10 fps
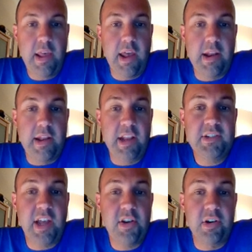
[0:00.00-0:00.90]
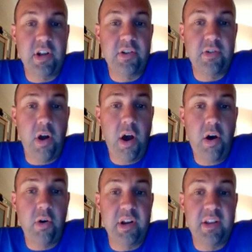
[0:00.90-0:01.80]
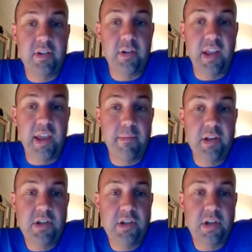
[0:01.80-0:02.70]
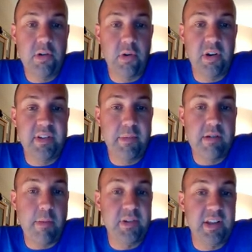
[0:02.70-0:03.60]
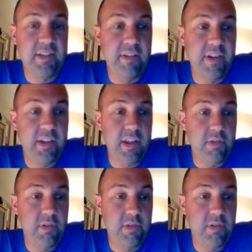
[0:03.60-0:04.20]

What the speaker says: Then in each slide, you're going to draw or insert an image or symbol that represents that event